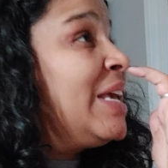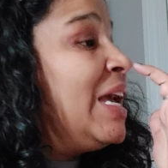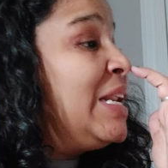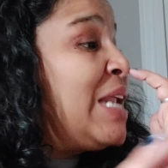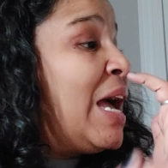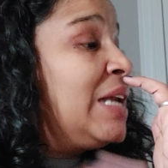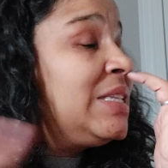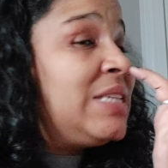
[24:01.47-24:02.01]

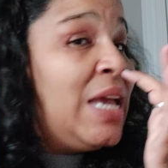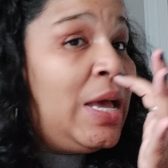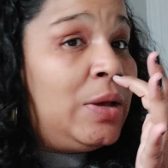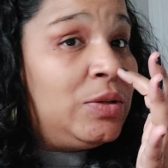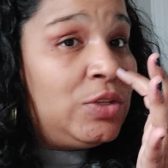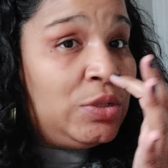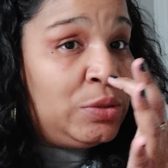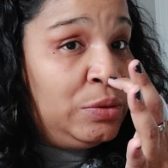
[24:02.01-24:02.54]
cannot tell
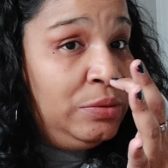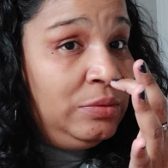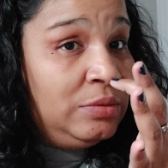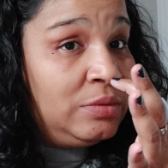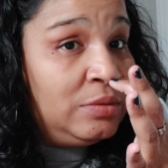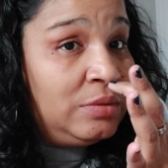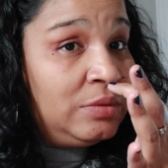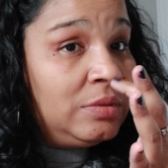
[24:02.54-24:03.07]
you
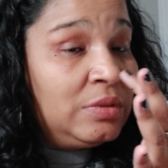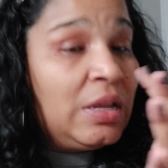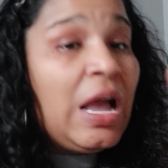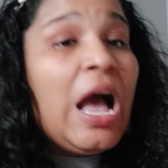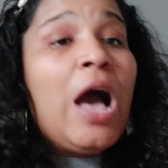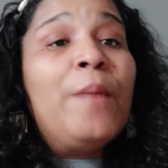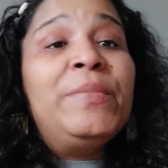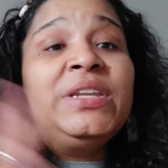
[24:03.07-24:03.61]

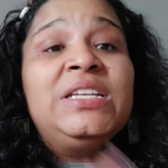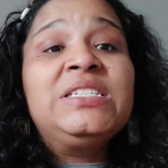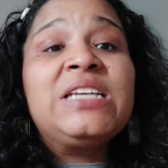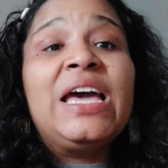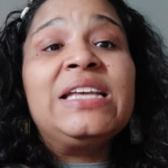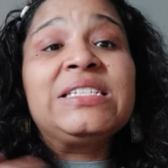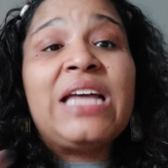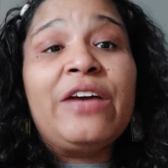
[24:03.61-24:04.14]
how many
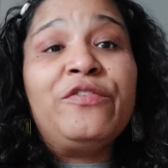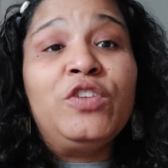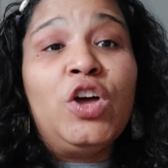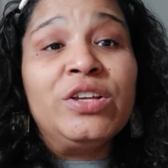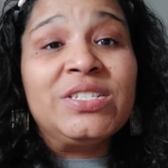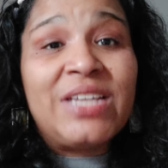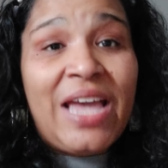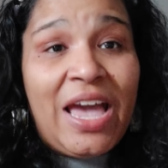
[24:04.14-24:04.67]
times I've
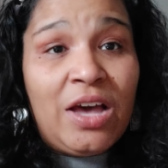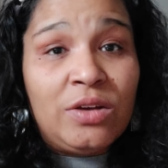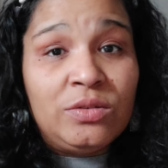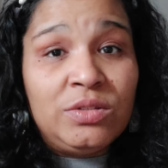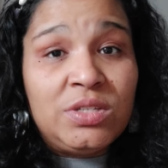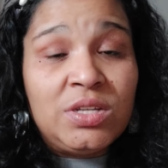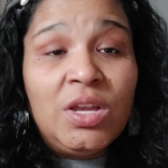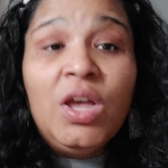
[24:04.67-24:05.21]
lost
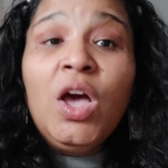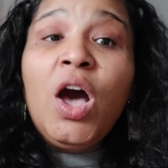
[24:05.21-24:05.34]
count